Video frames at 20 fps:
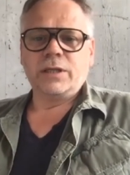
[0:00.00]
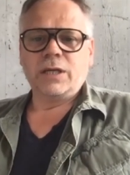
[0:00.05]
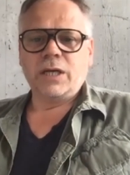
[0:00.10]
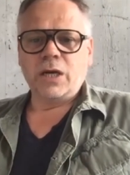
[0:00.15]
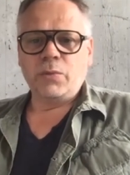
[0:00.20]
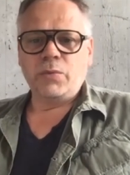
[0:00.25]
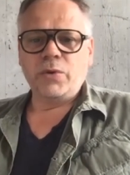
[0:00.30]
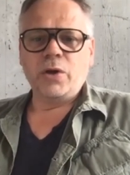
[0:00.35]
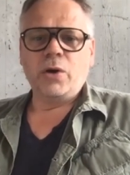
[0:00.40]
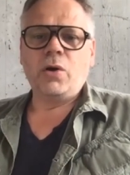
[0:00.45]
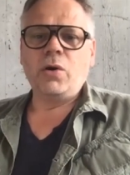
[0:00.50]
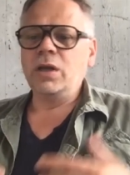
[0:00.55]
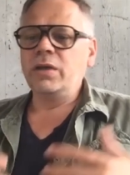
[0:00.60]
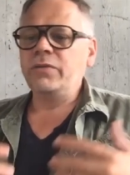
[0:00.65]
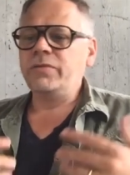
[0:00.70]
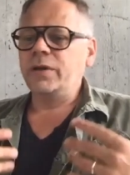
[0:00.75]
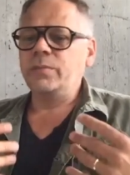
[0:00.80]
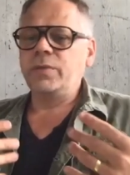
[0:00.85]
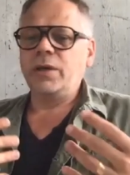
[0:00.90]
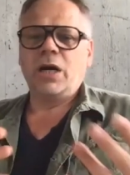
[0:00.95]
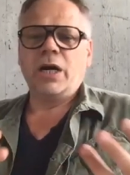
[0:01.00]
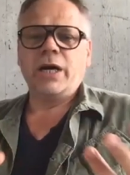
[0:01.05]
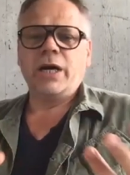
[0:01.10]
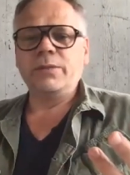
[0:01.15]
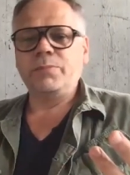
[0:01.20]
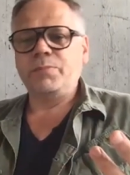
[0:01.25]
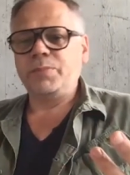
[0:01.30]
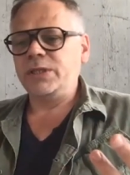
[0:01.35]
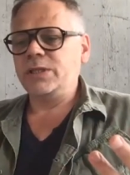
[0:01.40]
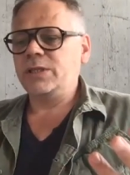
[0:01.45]
And we all living behind
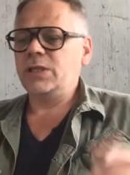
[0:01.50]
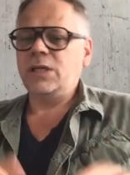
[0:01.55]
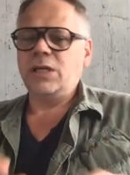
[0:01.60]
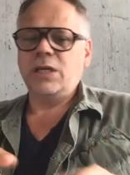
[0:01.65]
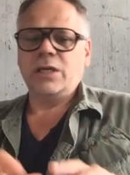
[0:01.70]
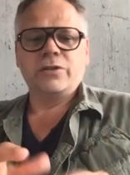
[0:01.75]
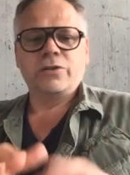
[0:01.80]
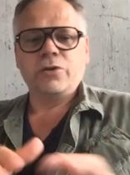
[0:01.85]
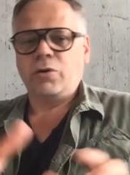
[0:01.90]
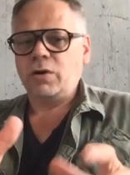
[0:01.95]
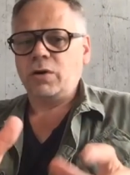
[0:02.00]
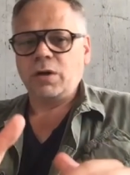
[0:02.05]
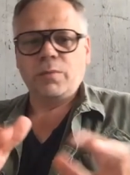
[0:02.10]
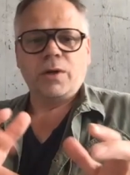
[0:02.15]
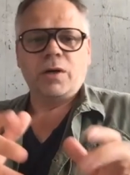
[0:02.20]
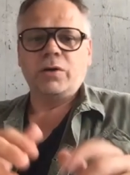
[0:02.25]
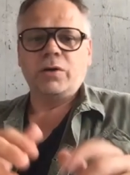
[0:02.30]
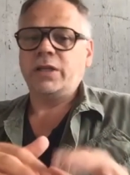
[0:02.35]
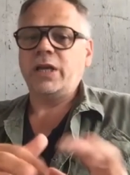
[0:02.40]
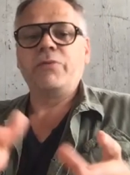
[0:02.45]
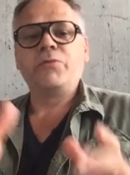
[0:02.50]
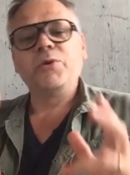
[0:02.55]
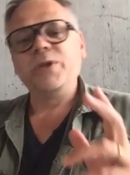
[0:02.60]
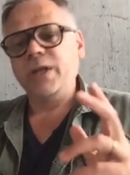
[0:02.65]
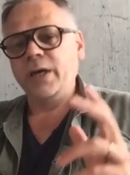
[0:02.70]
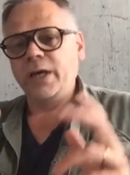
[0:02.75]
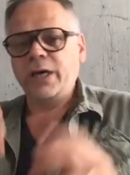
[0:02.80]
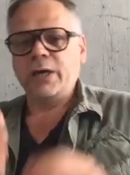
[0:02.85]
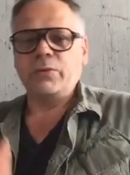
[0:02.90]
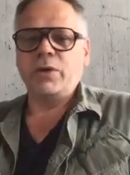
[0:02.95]
a PC and talk about it every day.